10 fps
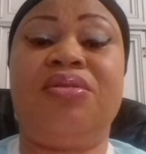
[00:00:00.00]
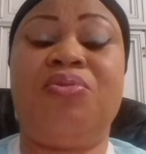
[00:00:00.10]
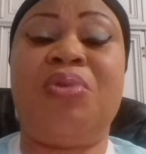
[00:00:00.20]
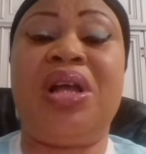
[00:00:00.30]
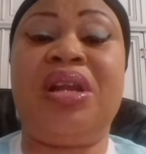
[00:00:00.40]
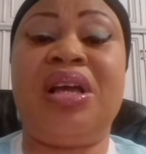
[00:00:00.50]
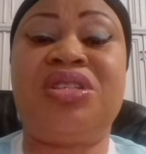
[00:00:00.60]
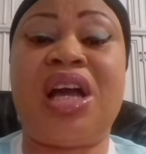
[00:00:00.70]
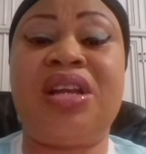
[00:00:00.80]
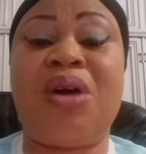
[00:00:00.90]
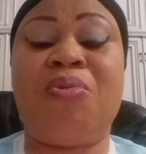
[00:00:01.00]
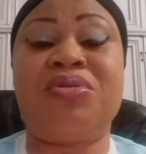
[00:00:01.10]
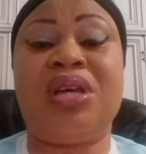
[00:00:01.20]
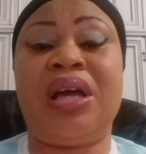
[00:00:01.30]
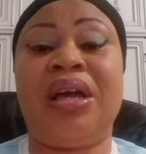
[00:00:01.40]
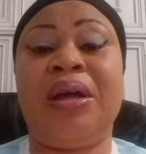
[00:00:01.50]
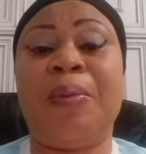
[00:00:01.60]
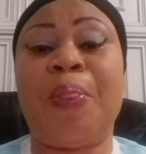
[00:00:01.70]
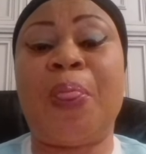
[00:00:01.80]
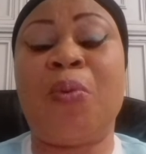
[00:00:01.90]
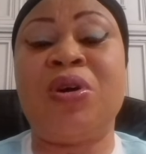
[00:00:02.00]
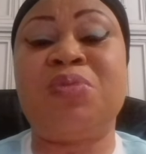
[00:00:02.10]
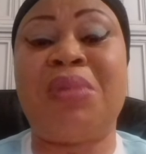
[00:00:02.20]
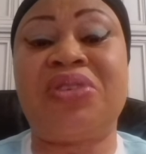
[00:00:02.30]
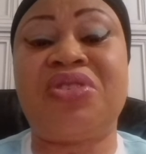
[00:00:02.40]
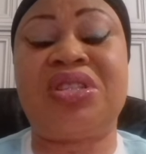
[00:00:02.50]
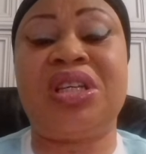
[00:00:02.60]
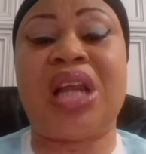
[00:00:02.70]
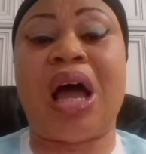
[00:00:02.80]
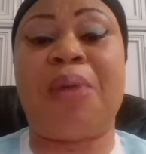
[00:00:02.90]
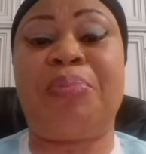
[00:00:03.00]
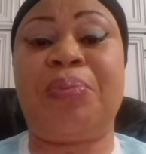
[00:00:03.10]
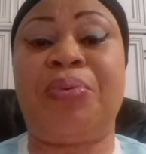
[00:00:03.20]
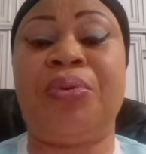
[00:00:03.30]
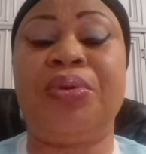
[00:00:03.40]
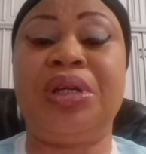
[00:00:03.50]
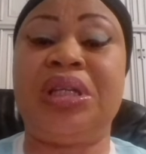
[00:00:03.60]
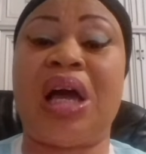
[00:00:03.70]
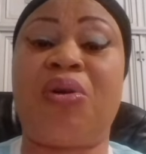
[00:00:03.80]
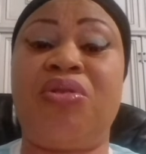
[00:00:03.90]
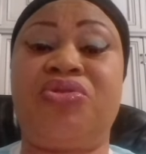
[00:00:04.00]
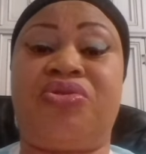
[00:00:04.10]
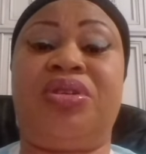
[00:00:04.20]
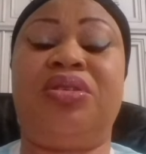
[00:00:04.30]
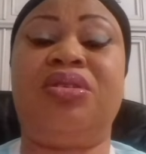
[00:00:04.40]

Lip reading: when China was maltreating our people in their country.